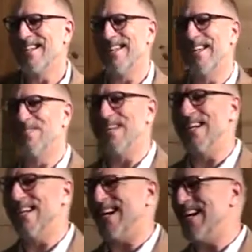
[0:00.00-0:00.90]

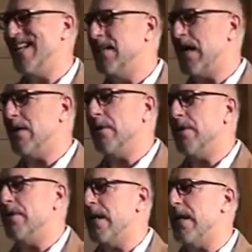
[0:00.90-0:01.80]
Amen, God.
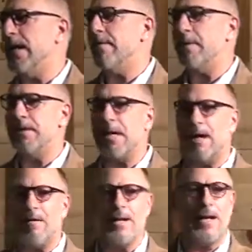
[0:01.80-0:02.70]
Download that in everybody's
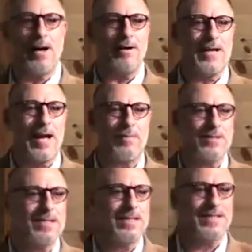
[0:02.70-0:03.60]
heart right now in
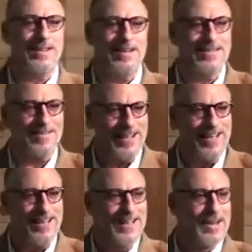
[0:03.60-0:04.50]
Capital City Church,
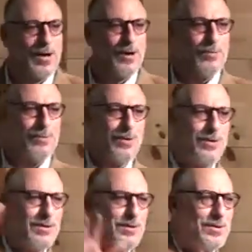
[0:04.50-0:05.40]
right?
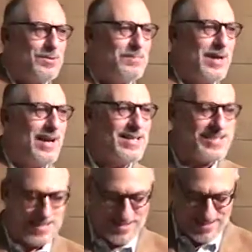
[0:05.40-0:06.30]
Woo!
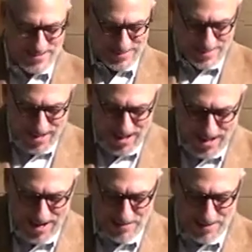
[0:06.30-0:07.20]
Patience and
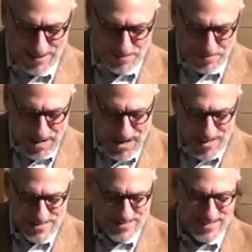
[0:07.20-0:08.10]
love and
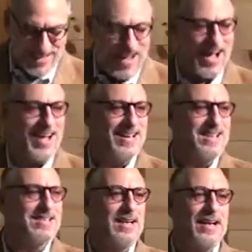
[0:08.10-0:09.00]
compassion and
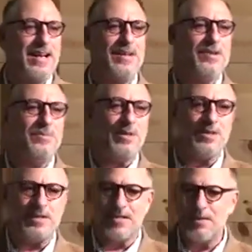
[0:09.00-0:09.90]
kindness and
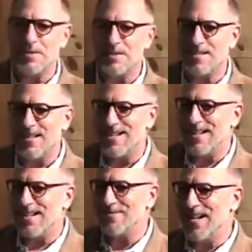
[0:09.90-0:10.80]
humility where it's
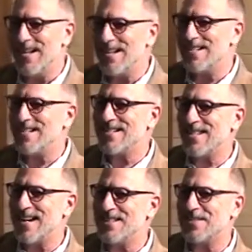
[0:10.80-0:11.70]
needed, amen, and
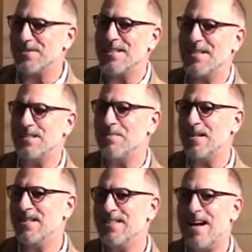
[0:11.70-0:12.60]
gentleness
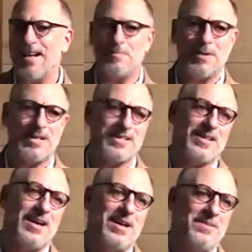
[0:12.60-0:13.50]
because that brings
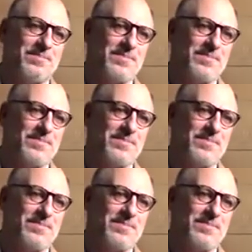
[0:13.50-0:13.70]
life.